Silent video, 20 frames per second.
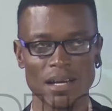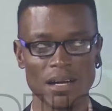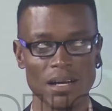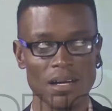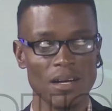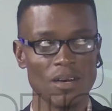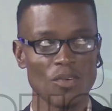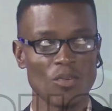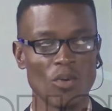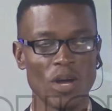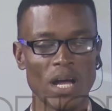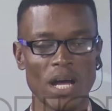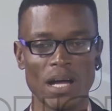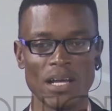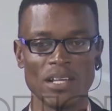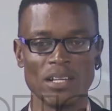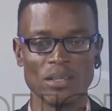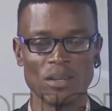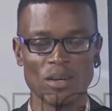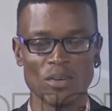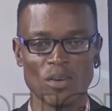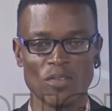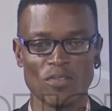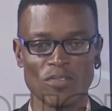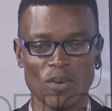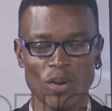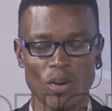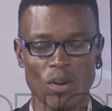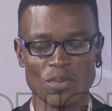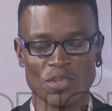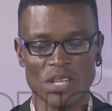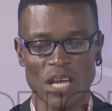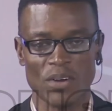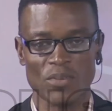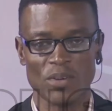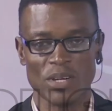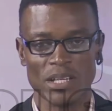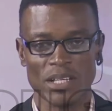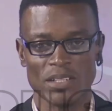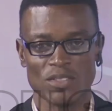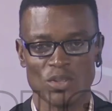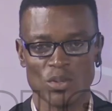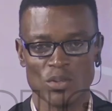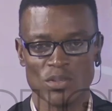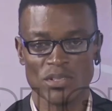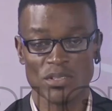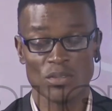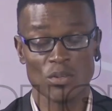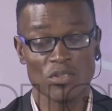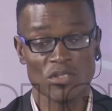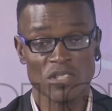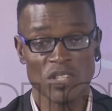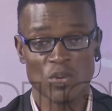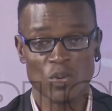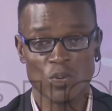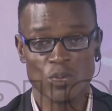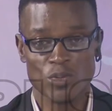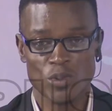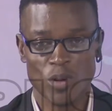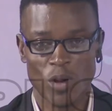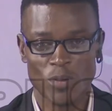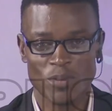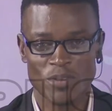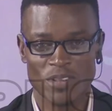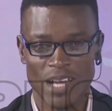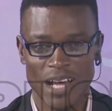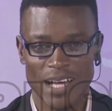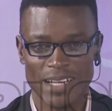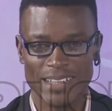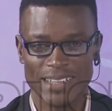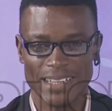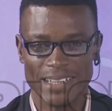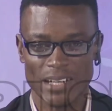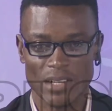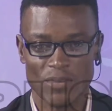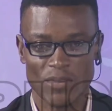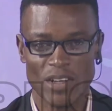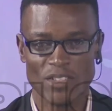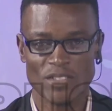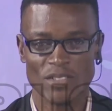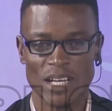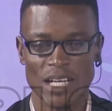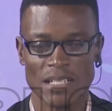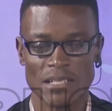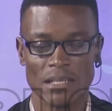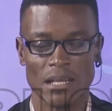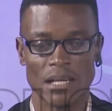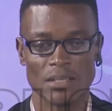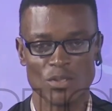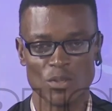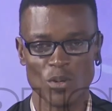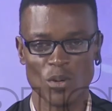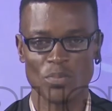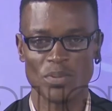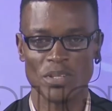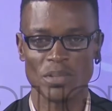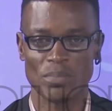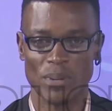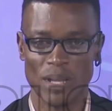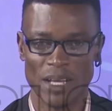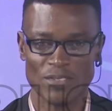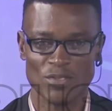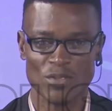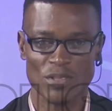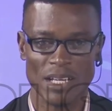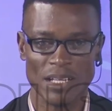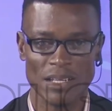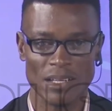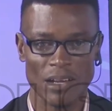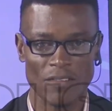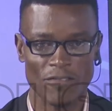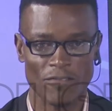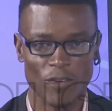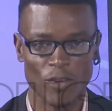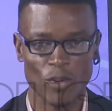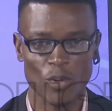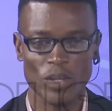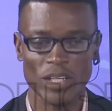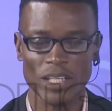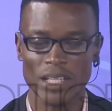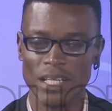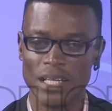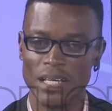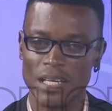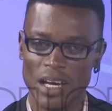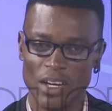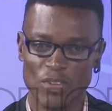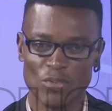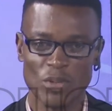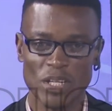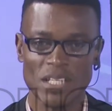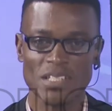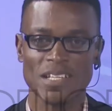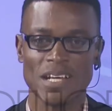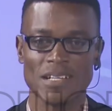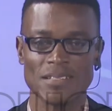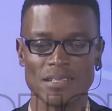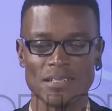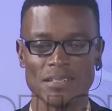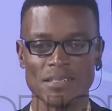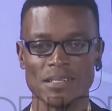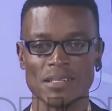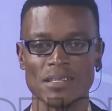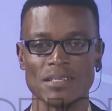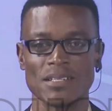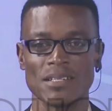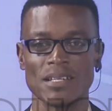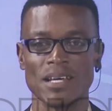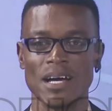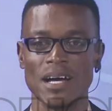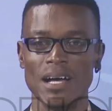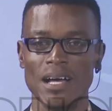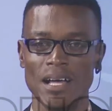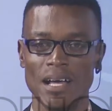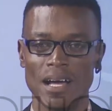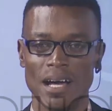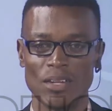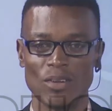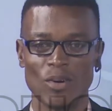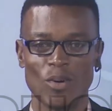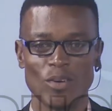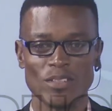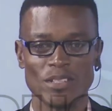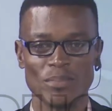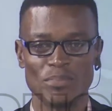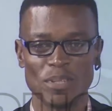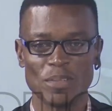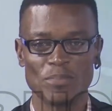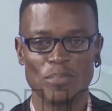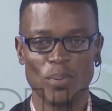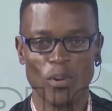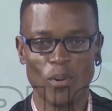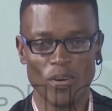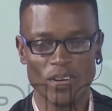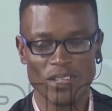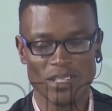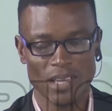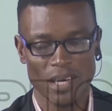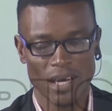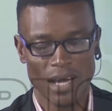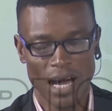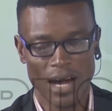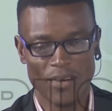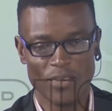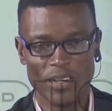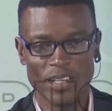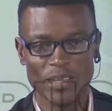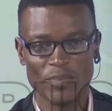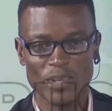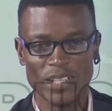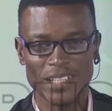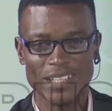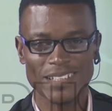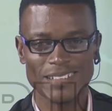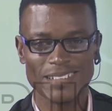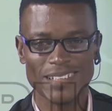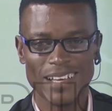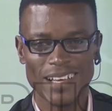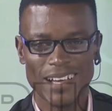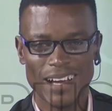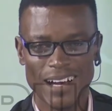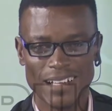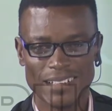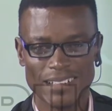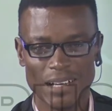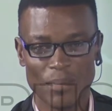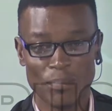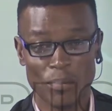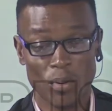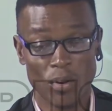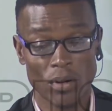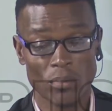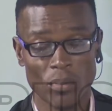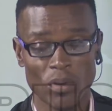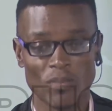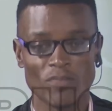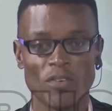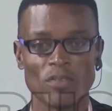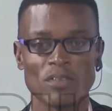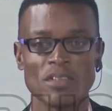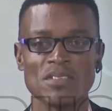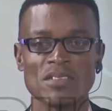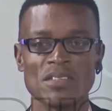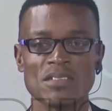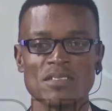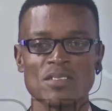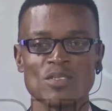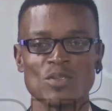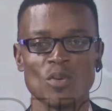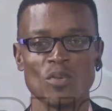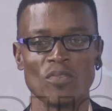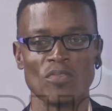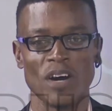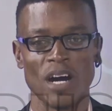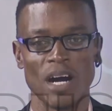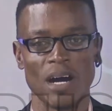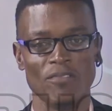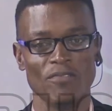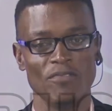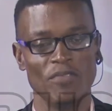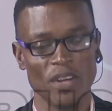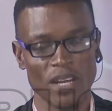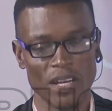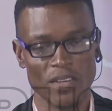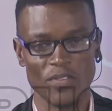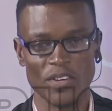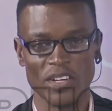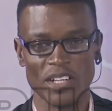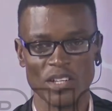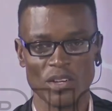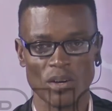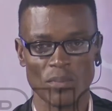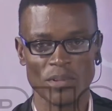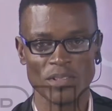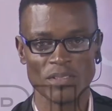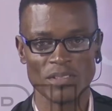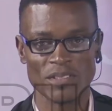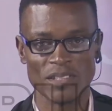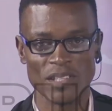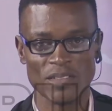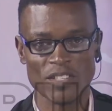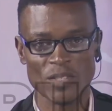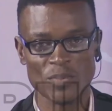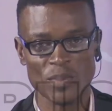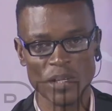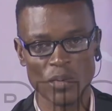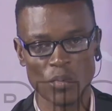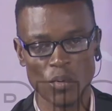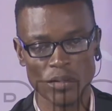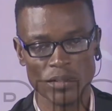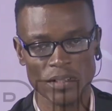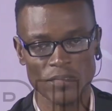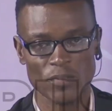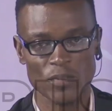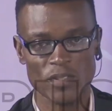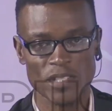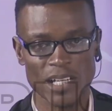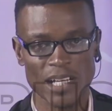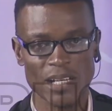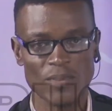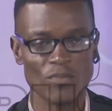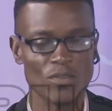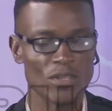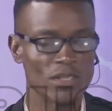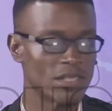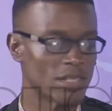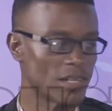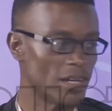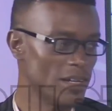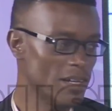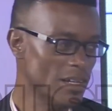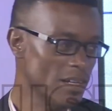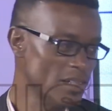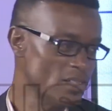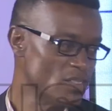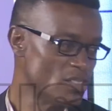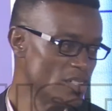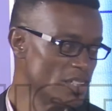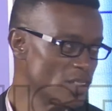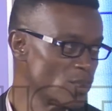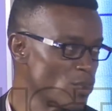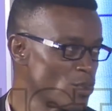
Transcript: uh, where a lot of clubs are really just need to see who tops that league. Rivers United are topping, Plateau United are following, and Rangers International and all the big boys are really making uh, their point. But for this season so far, very, very competitive. It's been a wonderful time with uh, Jide